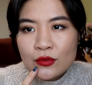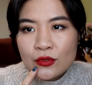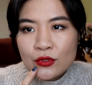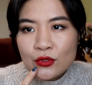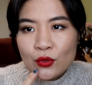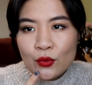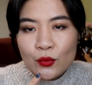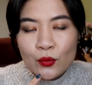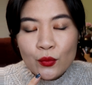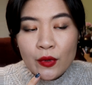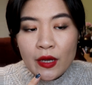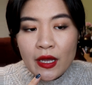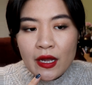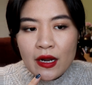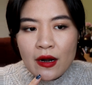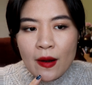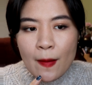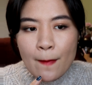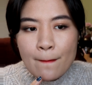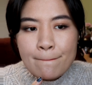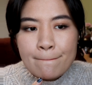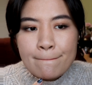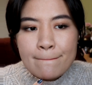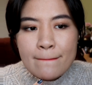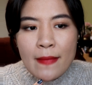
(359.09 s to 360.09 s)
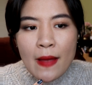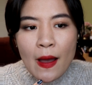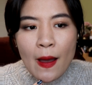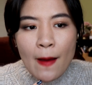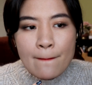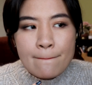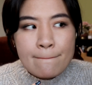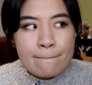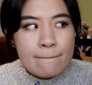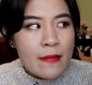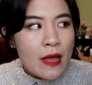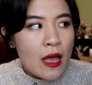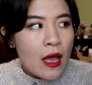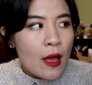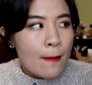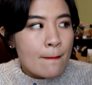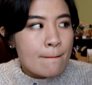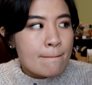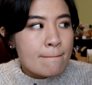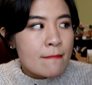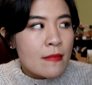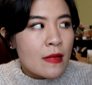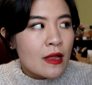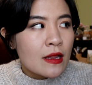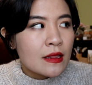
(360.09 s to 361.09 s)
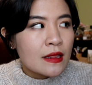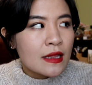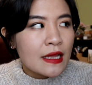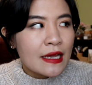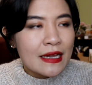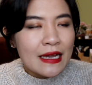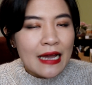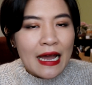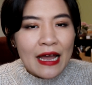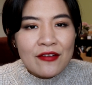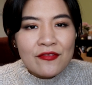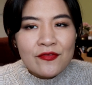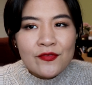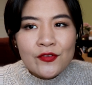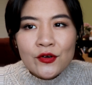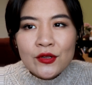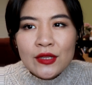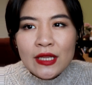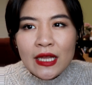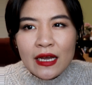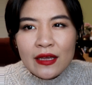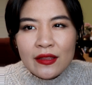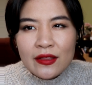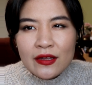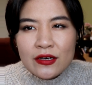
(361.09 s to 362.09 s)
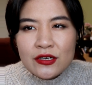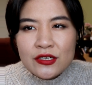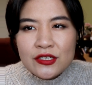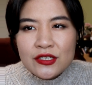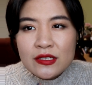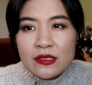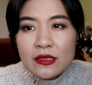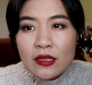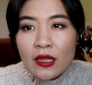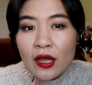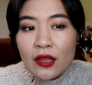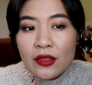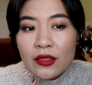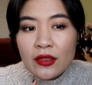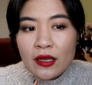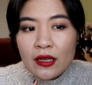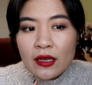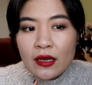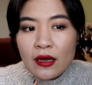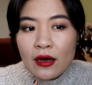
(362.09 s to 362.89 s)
to wear. Like, I feel like there's nothing